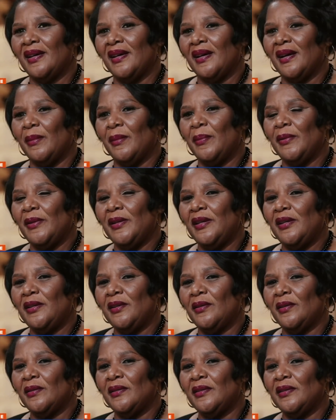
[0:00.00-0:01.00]
I plan
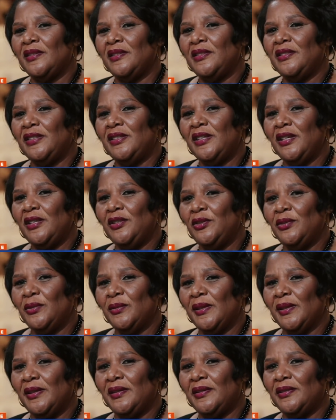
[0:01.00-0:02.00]
on
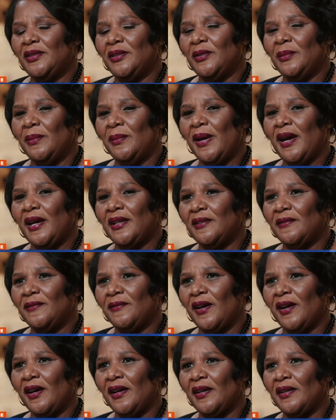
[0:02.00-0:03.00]
continuing to
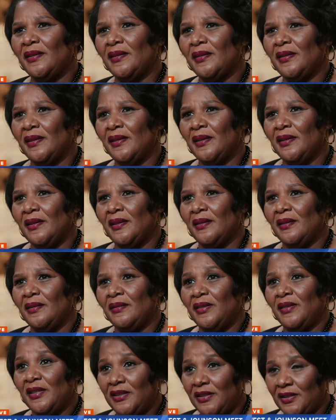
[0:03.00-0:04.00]
magnify
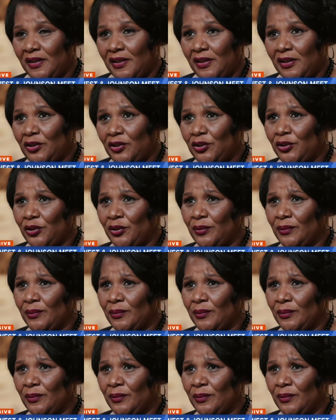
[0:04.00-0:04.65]
this issue.